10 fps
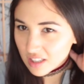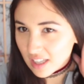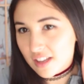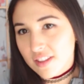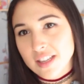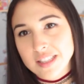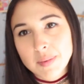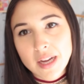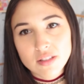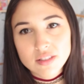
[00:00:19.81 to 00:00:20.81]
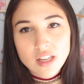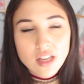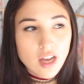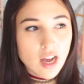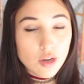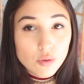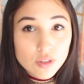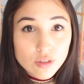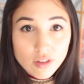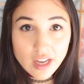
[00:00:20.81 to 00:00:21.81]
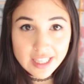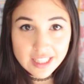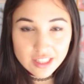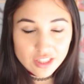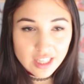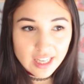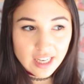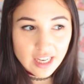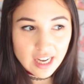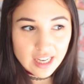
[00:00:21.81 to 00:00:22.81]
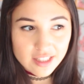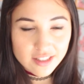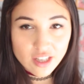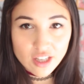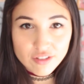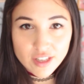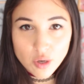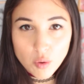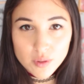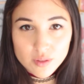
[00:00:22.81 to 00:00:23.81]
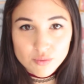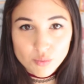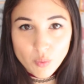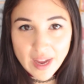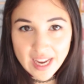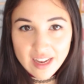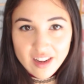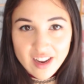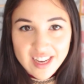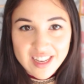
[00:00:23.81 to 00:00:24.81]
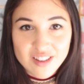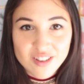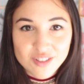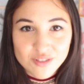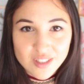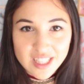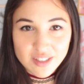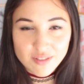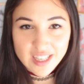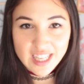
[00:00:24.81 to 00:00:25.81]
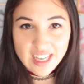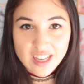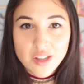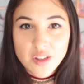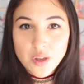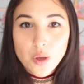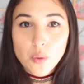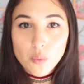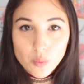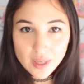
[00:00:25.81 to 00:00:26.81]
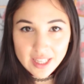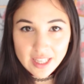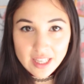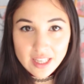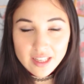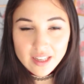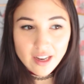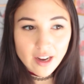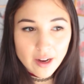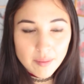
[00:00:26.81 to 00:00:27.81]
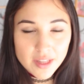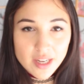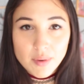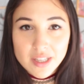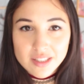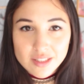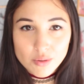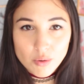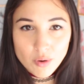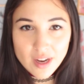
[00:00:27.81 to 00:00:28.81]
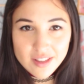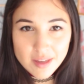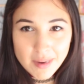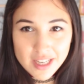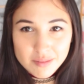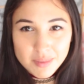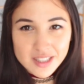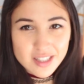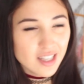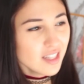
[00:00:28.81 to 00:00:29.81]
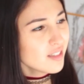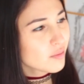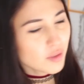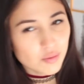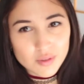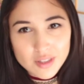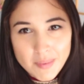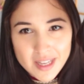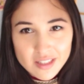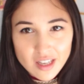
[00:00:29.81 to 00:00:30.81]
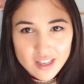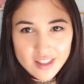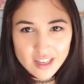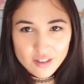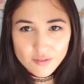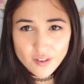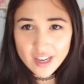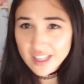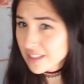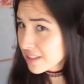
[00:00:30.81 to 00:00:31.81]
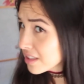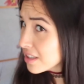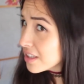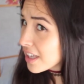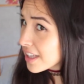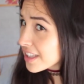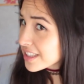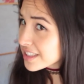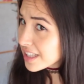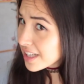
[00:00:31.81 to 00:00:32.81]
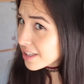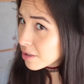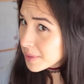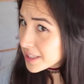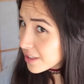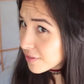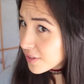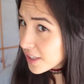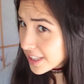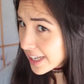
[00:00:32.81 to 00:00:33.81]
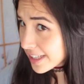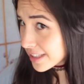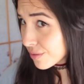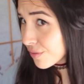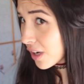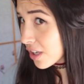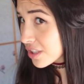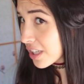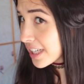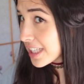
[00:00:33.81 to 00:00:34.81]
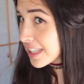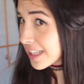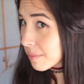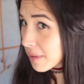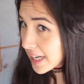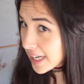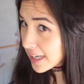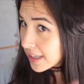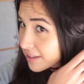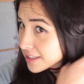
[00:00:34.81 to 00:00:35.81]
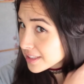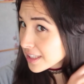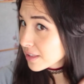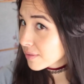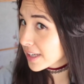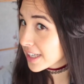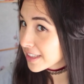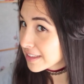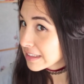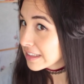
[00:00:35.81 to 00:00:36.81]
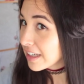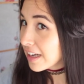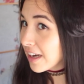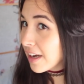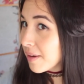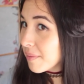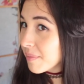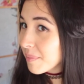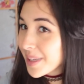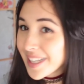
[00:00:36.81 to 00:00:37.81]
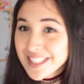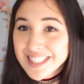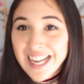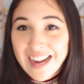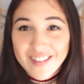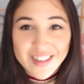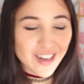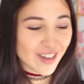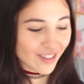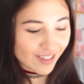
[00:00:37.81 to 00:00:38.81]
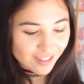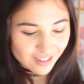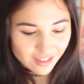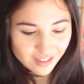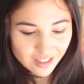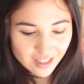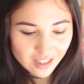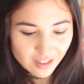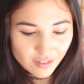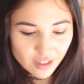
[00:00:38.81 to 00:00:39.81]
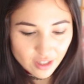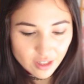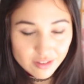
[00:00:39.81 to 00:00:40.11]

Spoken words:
Yeah, £30. I ordered online initially and the colour I got was way light. It looked really, really wiggy. Then I went in store and they matched me to this, which was the best colour they could find. I think it's a little bit different and it's far shinier than my hair is anyway. But let's see how it goes. Give it a go.